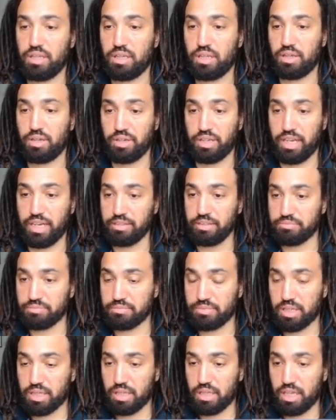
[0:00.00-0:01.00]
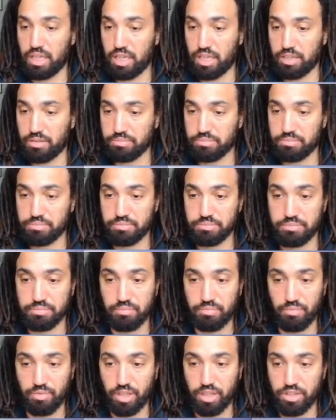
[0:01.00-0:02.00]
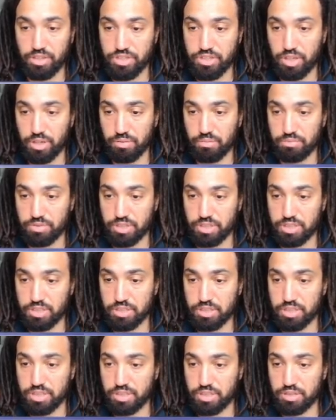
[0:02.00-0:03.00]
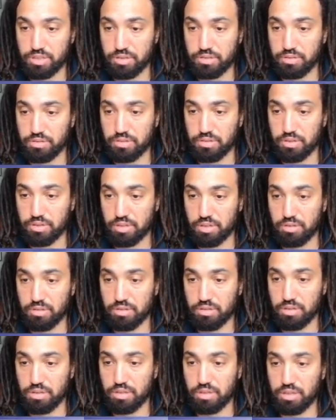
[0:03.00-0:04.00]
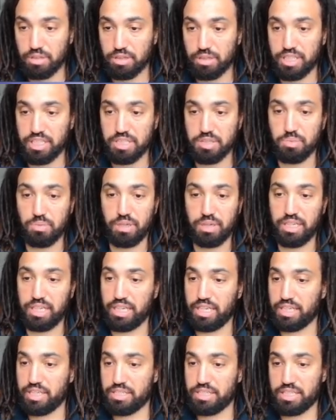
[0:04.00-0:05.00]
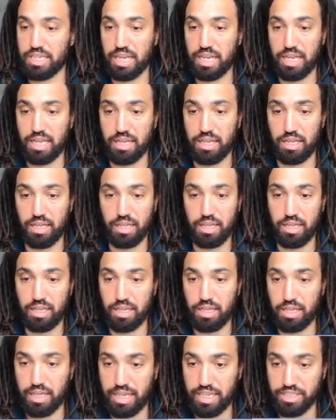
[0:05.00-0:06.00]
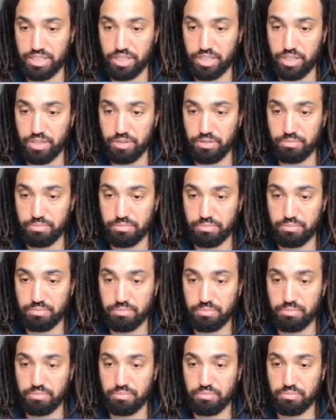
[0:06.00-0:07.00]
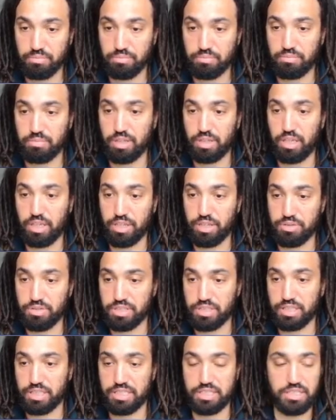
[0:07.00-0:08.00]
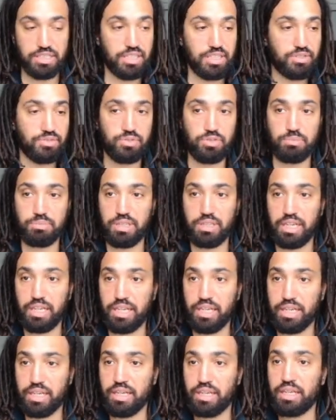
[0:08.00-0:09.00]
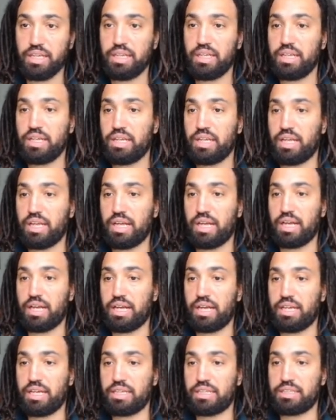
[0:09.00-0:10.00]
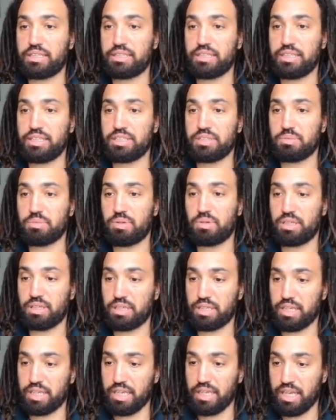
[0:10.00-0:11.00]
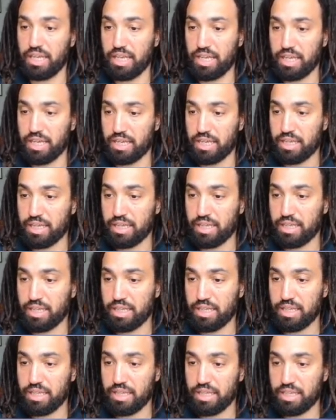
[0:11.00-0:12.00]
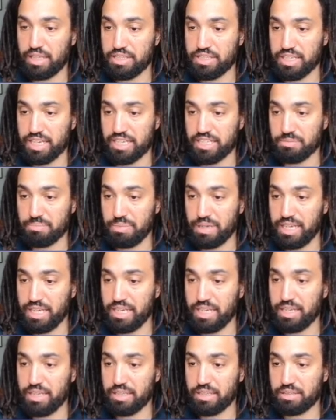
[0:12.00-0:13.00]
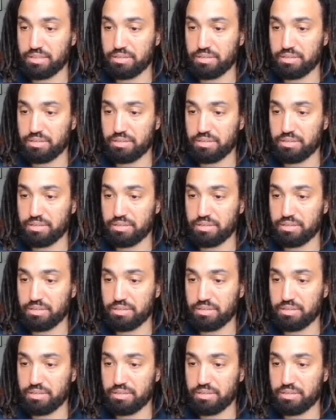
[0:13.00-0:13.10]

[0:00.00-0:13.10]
Okay. So just to, this one is SQ using this formula here, and this one here is SP,